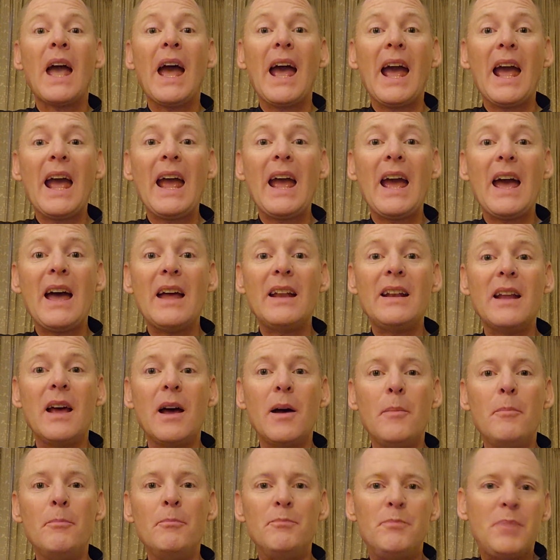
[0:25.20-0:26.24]
and
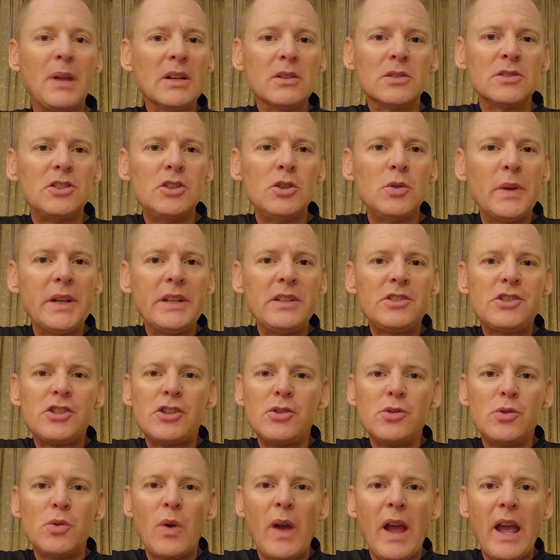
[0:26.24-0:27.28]
build you
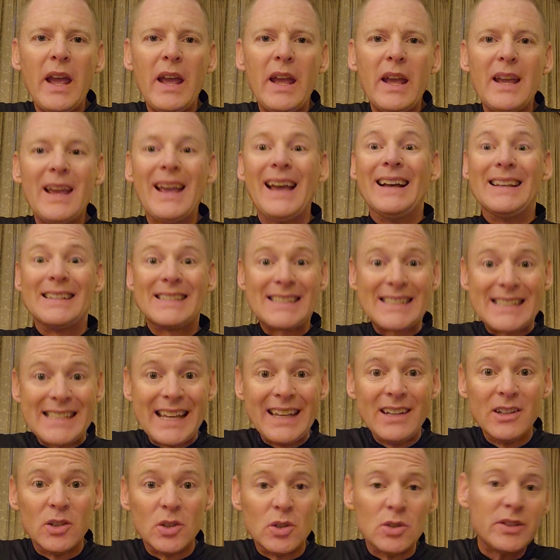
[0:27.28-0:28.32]
into a
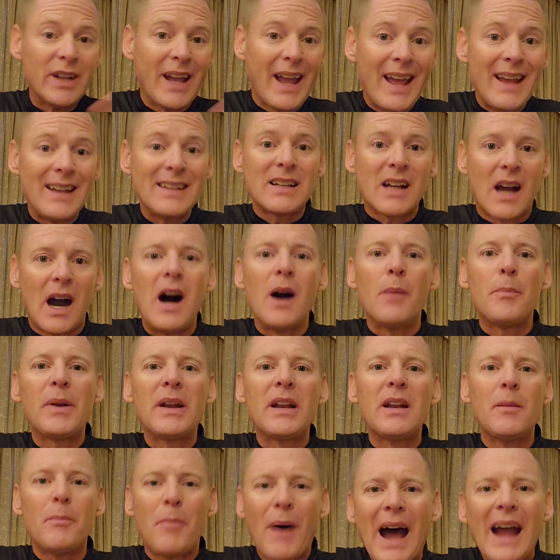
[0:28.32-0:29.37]
skilled and
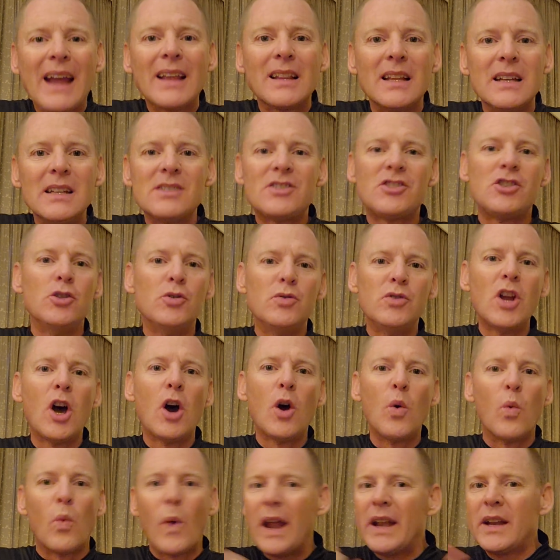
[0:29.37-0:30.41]
competent pilot so you know
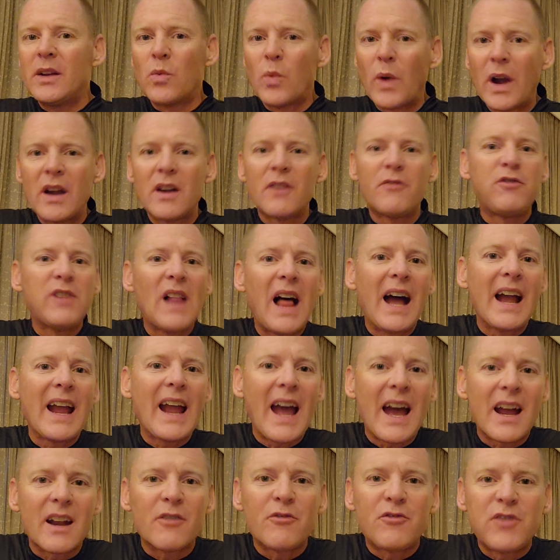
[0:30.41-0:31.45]
when and where to fly,
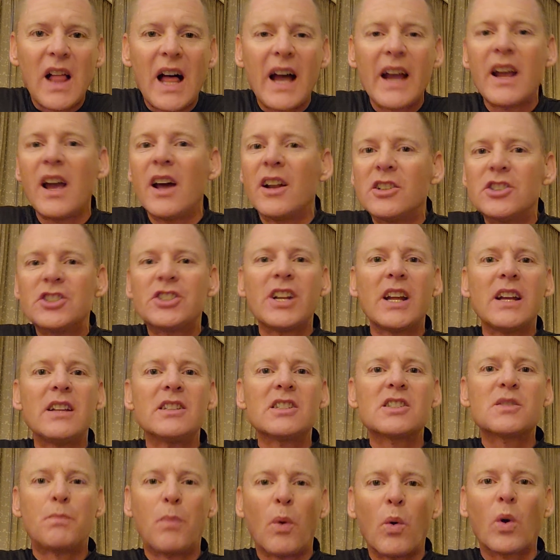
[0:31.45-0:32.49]
how to fly, understand the
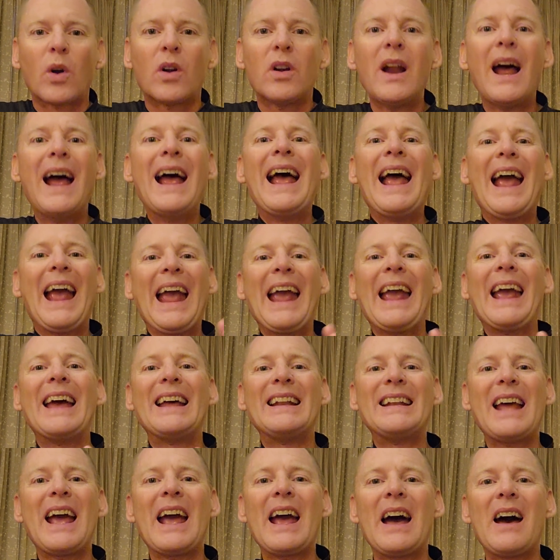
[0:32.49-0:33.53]
sport,
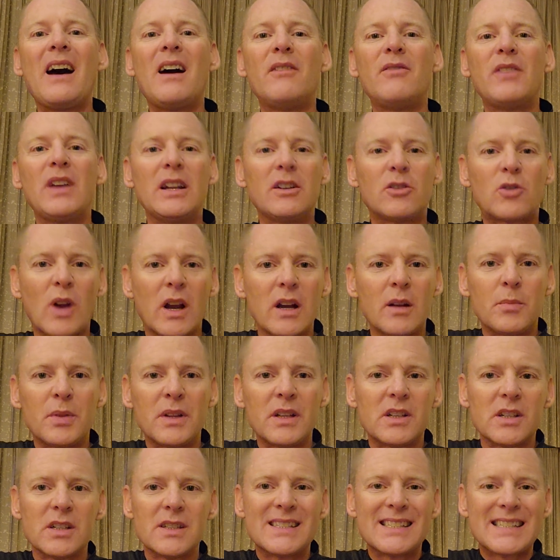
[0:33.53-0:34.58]
and have incredibly
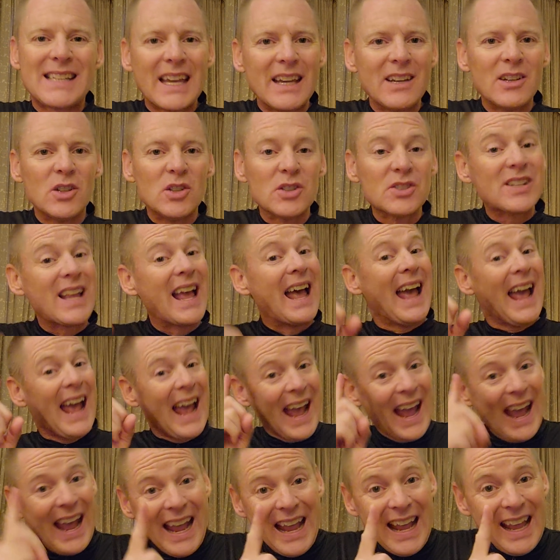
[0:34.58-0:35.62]
good skills
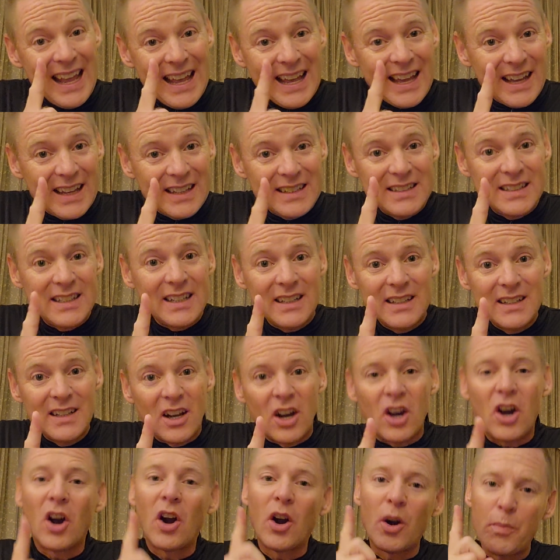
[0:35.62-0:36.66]
and
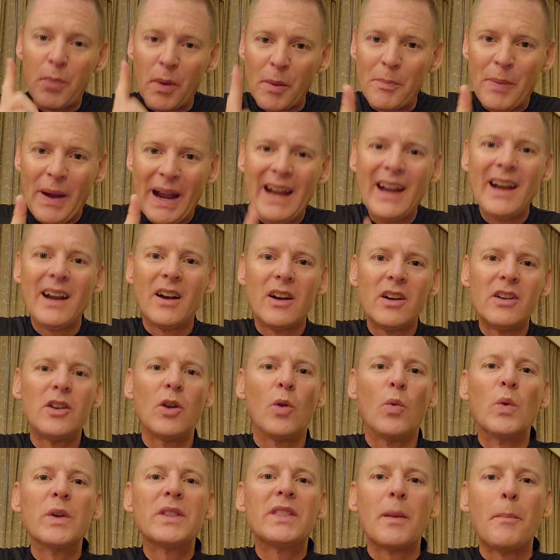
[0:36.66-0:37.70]
are prepared
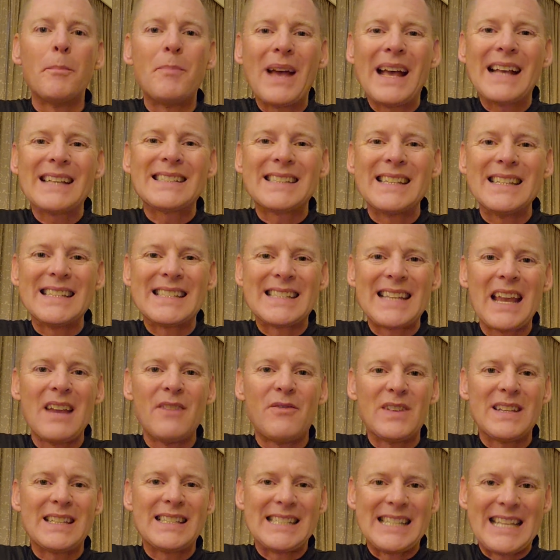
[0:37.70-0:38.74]
with the best and
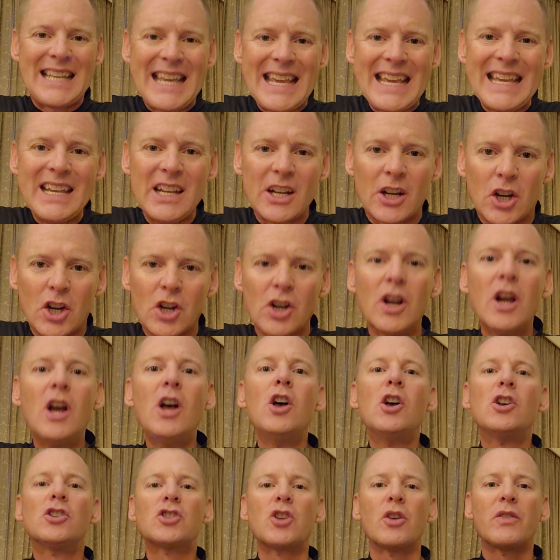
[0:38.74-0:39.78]
safest gear
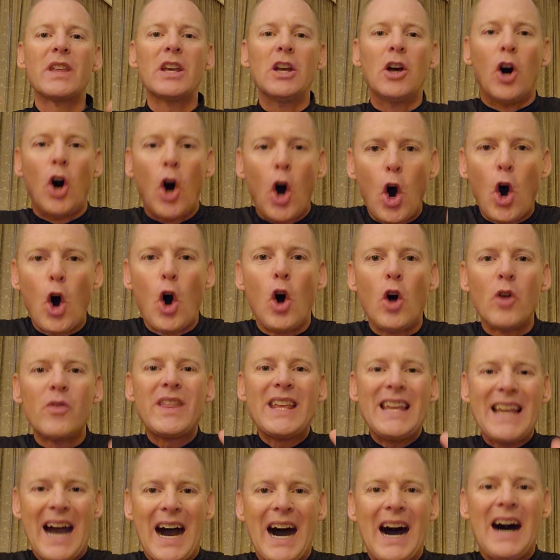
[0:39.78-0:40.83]
so that all
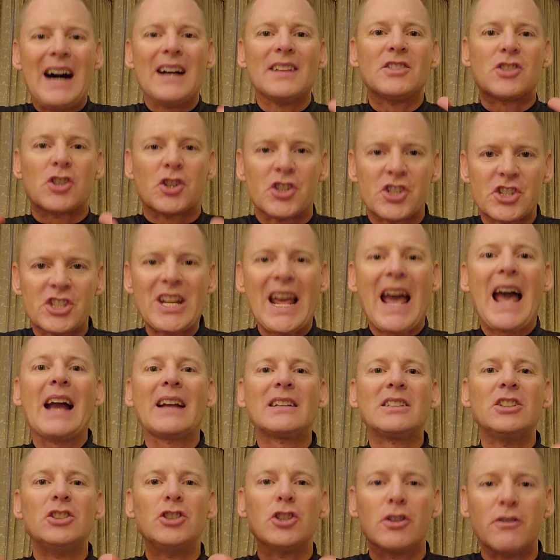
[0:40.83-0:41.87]
the odds are
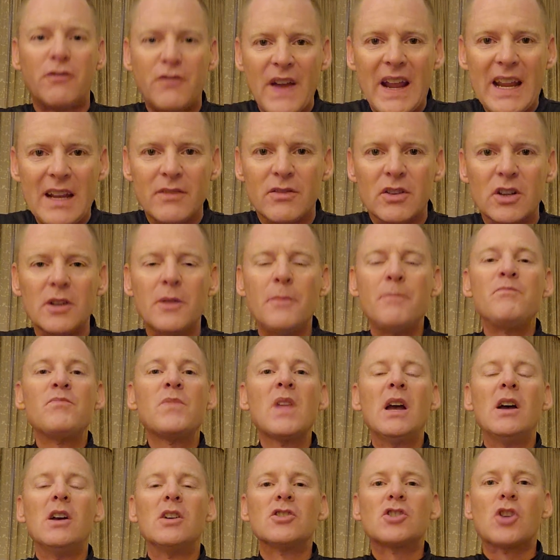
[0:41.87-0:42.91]
stacked in your favor.
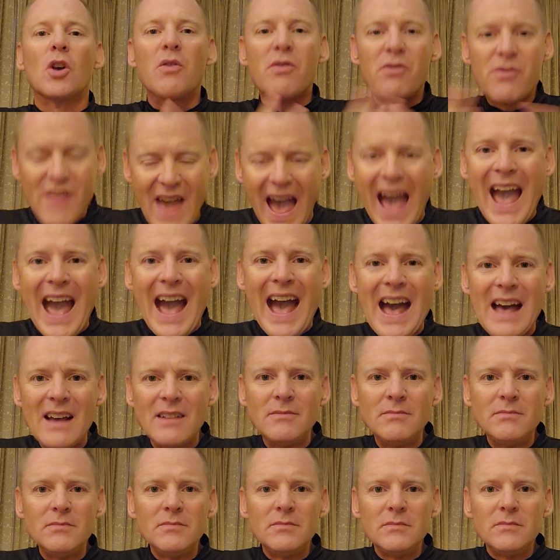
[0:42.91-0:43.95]
So that
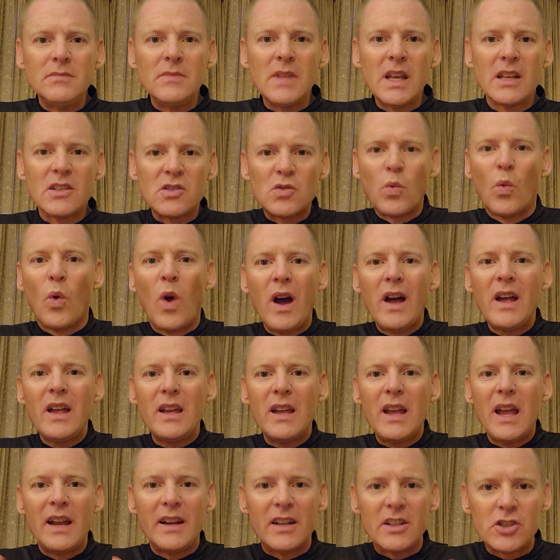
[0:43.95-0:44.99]
is what
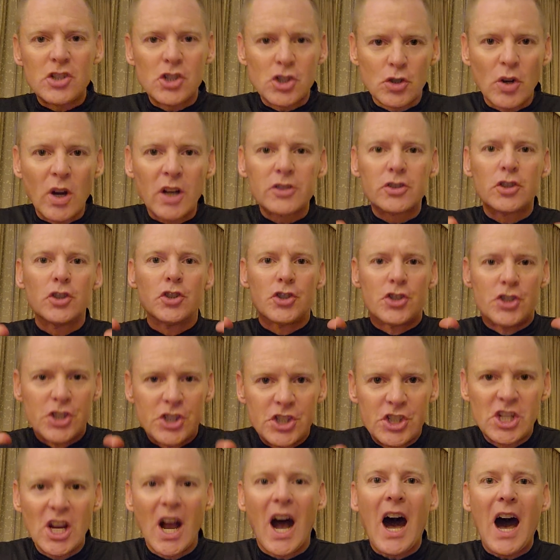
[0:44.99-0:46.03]
an instructor's
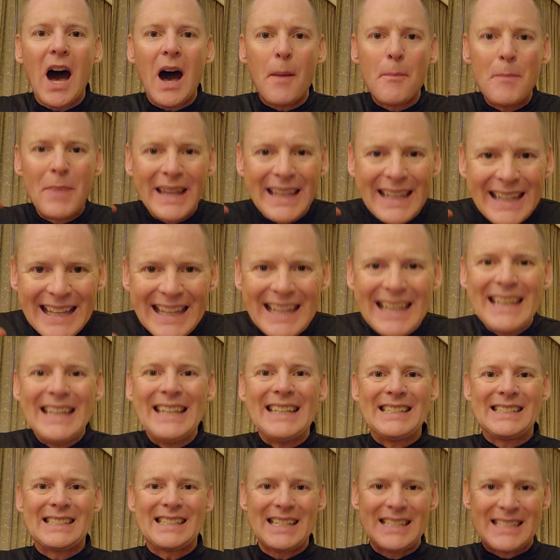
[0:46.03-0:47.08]
job
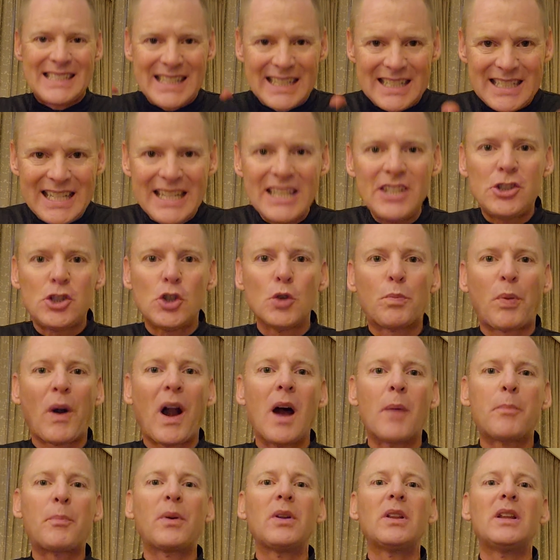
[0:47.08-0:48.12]
is to teach you
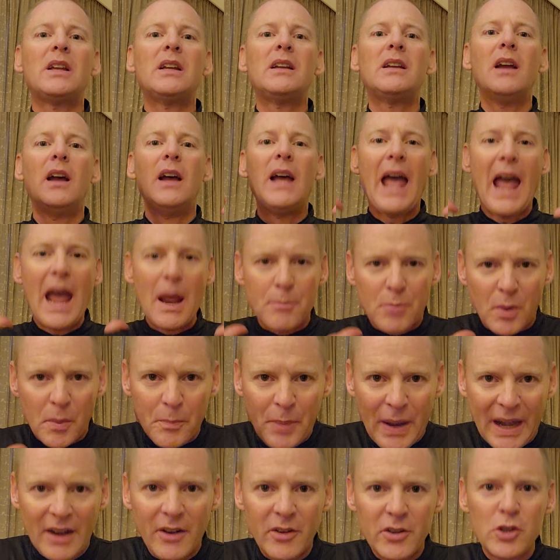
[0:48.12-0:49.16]
properly and
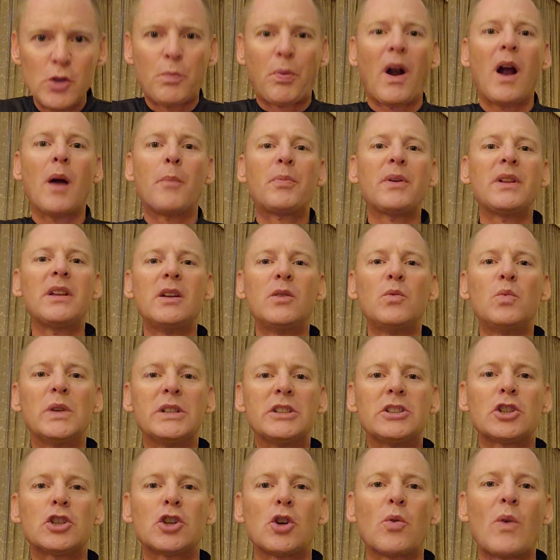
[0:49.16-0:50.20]
prepare you properly
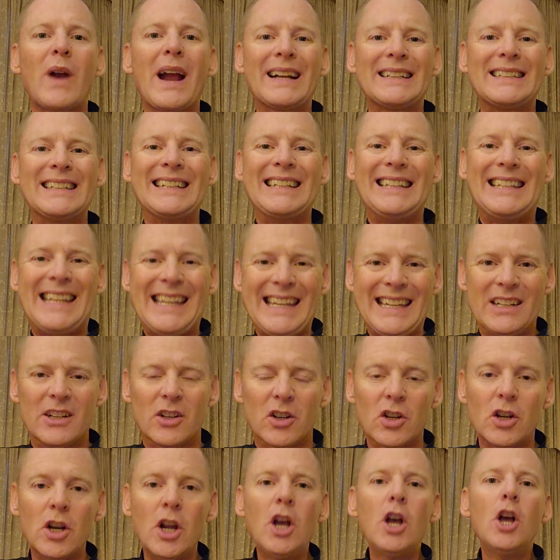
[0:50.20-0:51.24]
with the correct
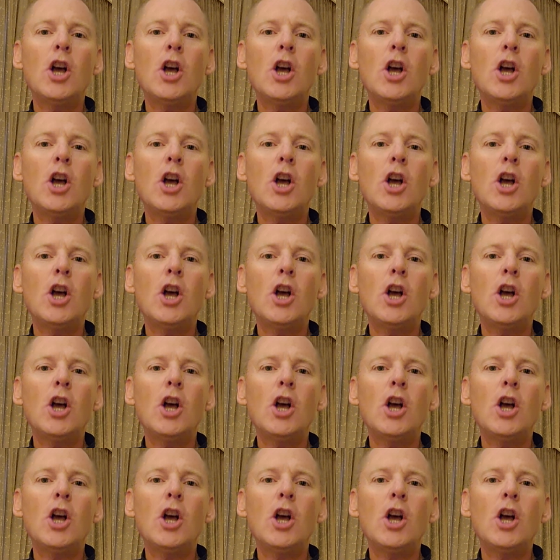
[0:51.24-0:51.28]
gear.